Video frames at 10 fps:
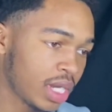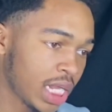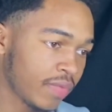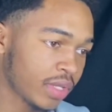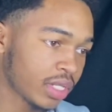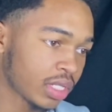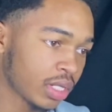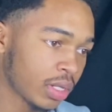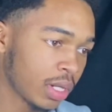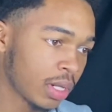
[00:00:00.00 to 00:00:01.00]
Davis,
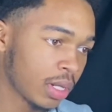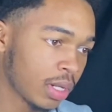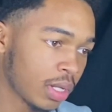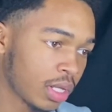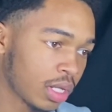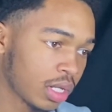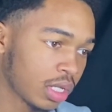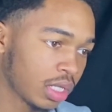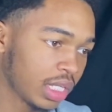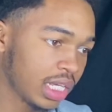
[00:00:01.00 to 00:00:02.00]

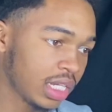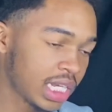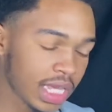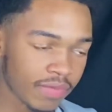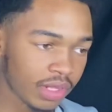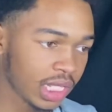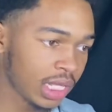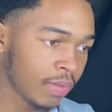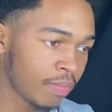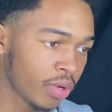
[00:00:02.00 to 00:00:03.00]
Lee, David
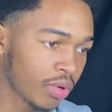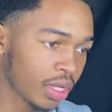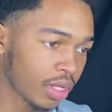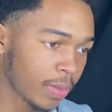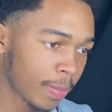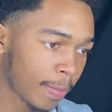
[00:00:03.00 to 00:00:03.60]
Lee, Bogut.